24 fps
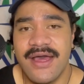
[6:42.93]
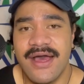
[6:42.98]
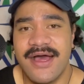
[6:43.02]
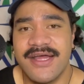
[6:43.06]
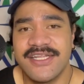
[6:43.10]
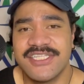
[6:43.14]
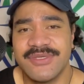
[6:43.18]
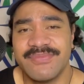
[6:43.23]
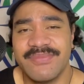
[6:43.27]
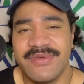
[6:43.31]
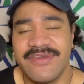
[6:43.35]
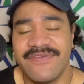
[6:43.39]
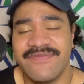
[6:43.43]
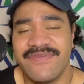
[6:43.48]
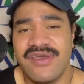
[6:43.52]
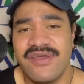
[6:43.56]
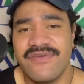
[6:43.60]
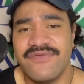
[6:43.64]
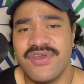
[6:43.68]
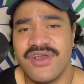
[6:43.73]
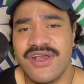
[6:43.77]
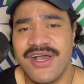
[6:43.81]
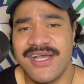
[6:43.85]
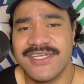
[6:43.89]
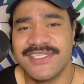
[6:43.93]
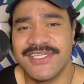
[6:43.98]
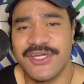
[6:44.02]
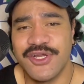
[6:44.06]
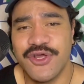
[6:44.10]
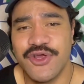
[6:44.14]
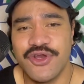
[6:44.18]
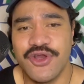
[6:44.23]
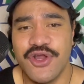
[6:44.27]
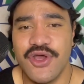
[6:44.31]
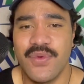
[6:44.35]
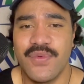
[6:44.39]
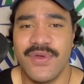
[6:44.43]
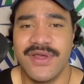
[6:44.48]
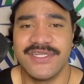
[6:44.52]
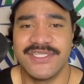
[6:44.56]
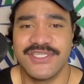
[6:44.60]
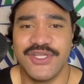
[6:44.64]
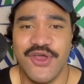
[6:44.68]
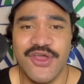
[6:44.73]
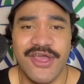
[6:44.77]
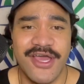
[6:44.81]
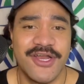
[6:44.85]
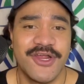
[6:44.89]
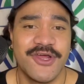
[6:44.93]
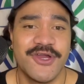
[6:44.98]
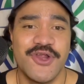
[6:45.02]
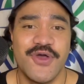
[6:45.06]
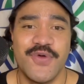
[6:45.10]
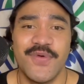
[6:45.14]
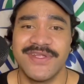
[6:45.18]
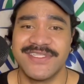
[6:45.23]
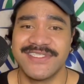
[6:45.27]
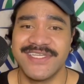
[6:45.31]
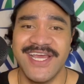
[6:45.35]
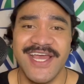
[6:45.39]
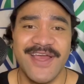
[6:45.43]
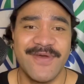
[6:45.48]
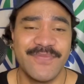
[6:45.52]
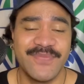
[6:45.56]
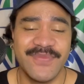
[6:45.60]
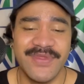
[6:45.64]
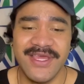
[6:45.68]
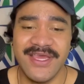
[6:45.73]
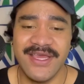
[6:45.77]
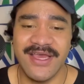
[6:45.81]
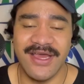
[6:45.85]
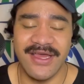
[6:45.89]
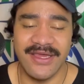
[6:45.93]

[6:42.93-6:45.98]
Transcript: To be fair with you guys, I don't know where it's going. I don't know what's happening.